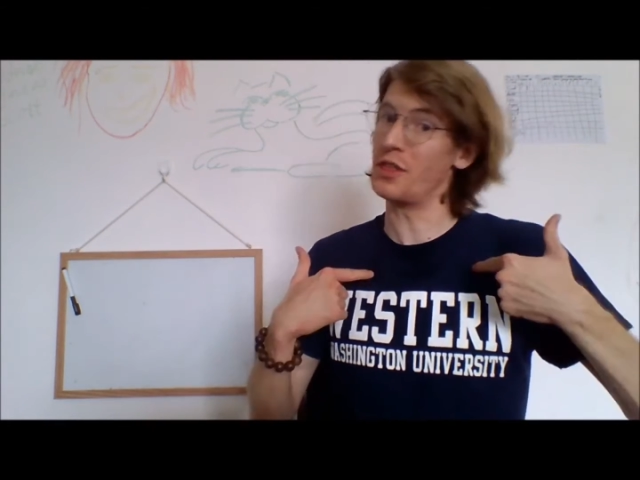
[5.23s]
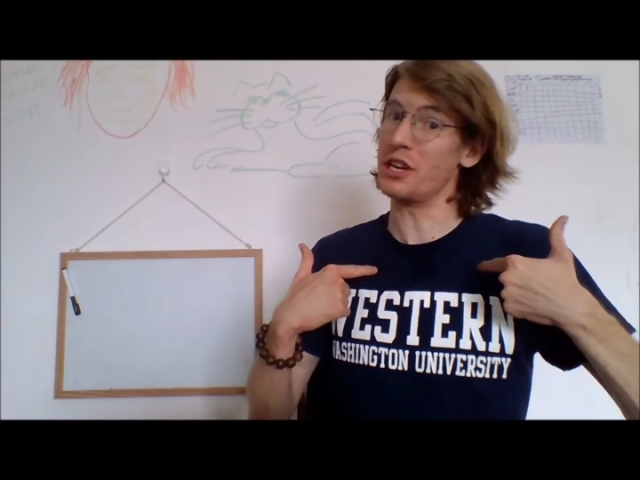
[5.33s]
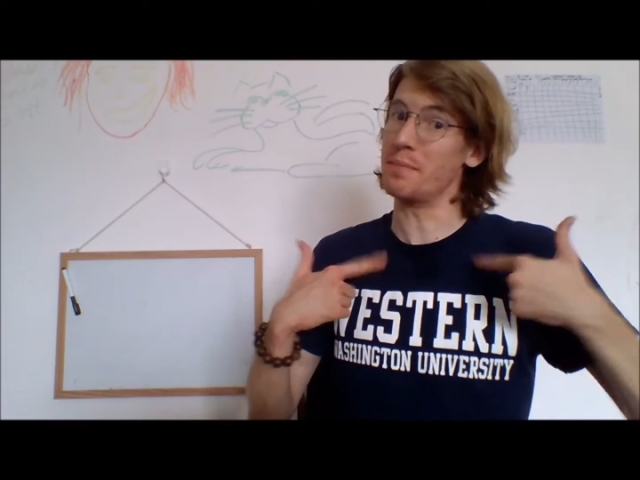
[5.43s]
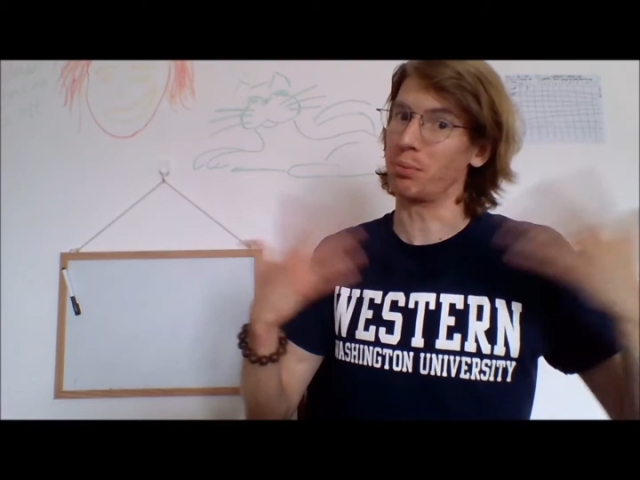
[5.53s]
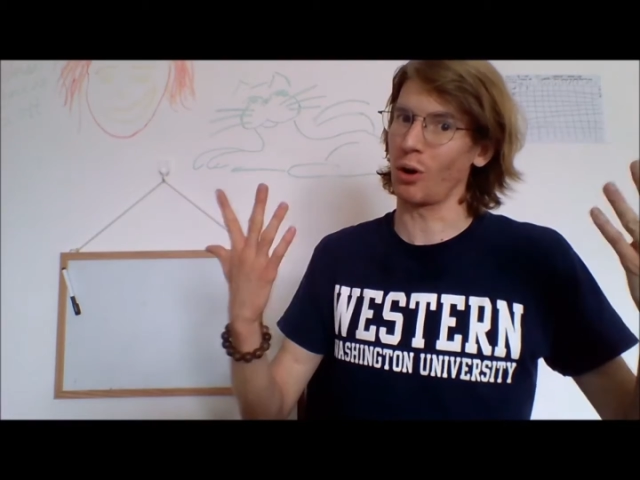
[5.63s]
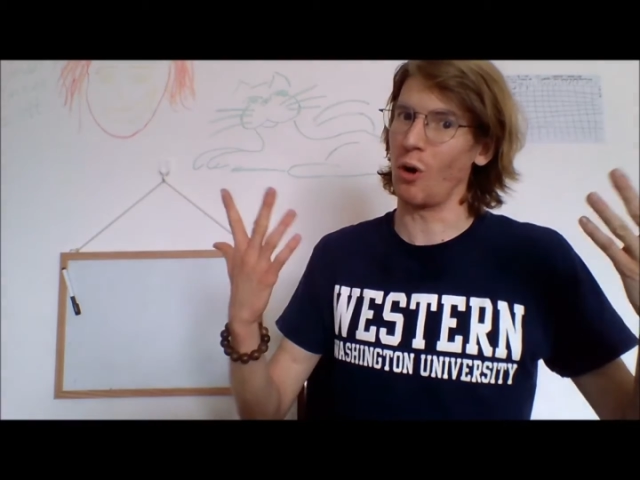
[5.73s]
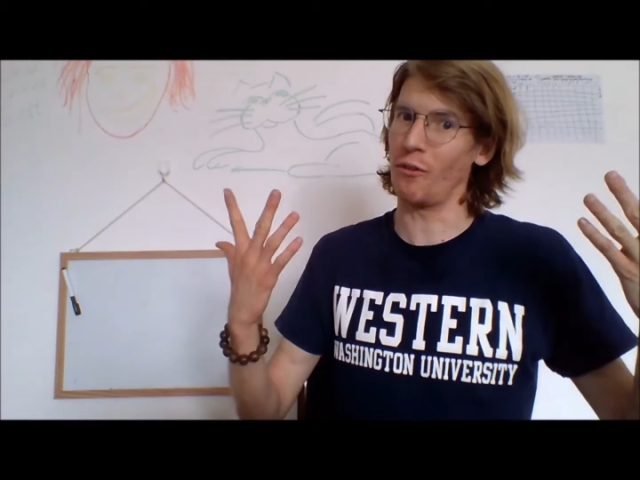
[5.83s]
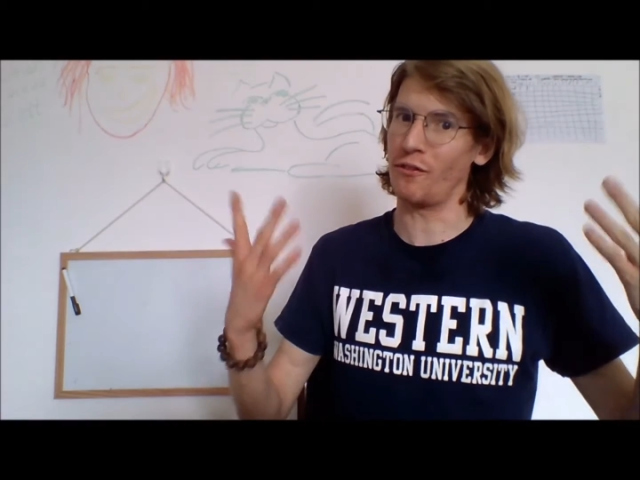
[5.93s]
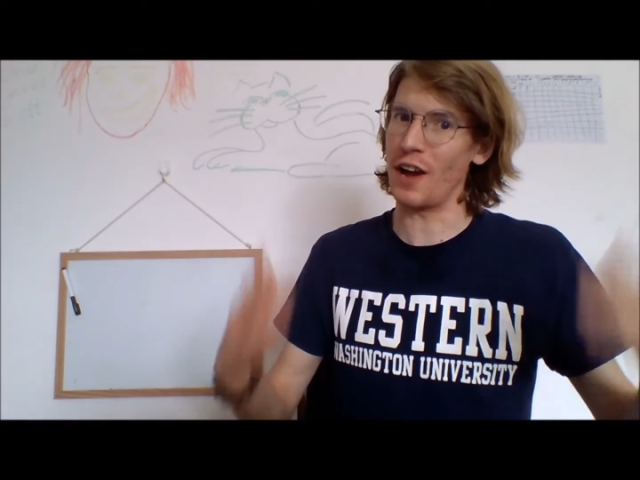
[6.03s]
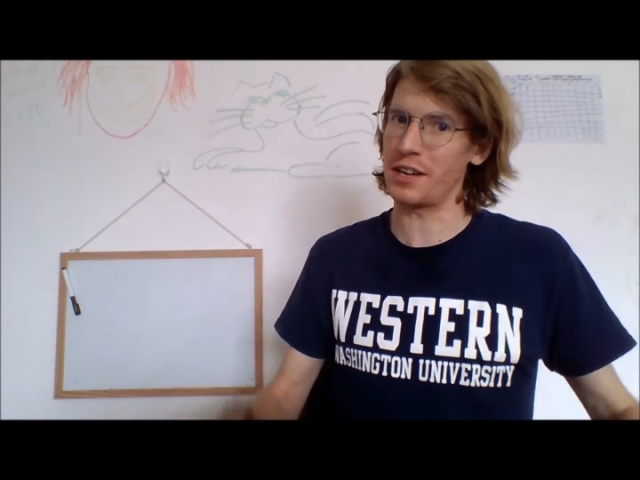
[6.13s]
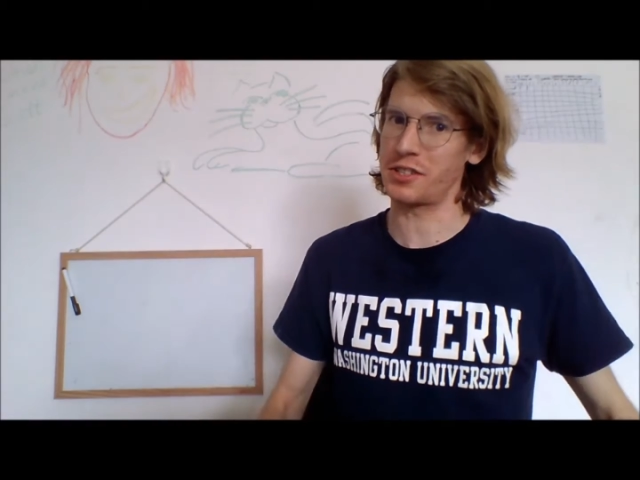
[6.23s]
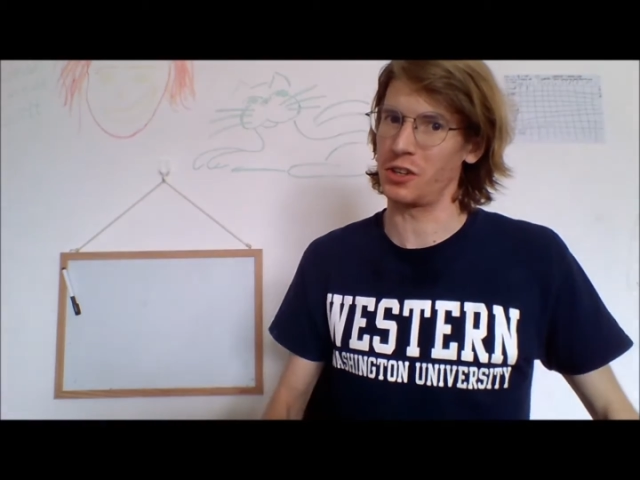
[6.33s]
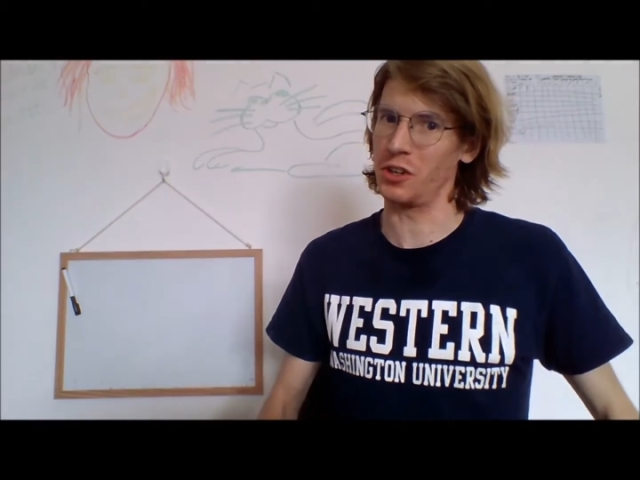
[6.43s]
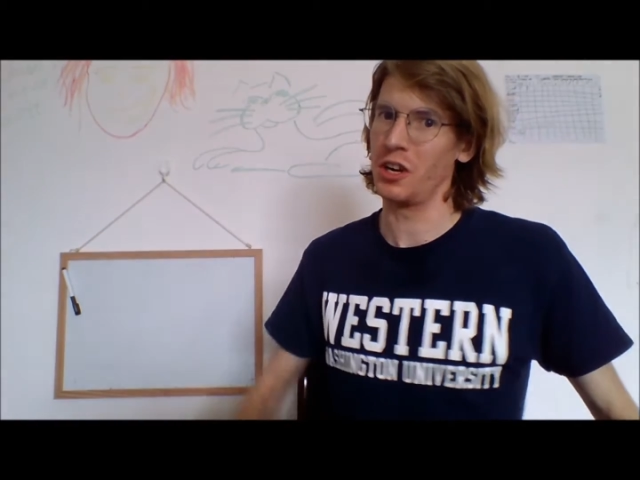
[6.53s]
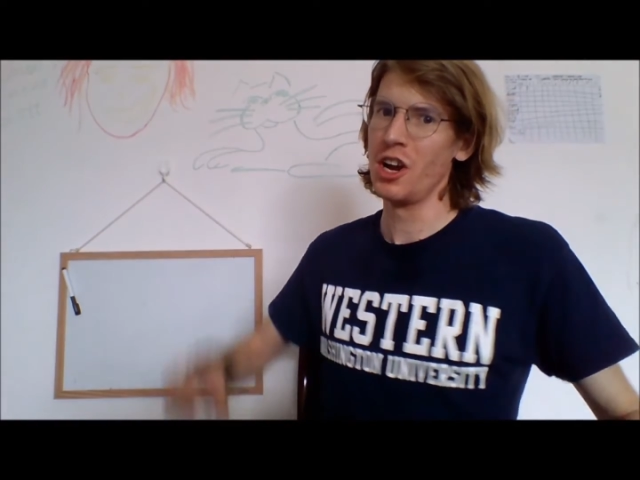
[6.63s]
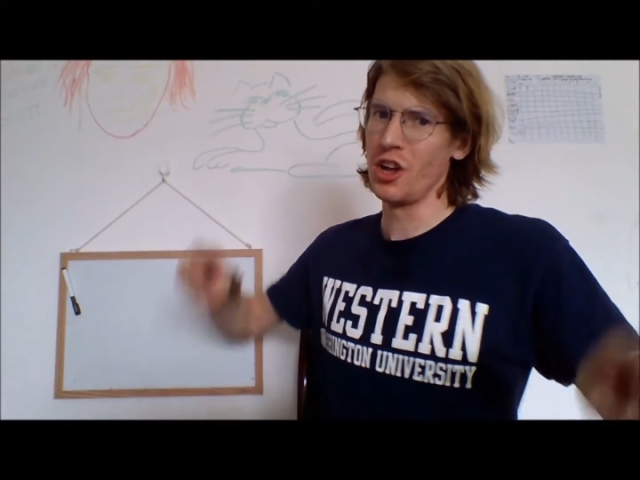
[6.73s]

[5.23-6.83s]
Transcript: the Professor,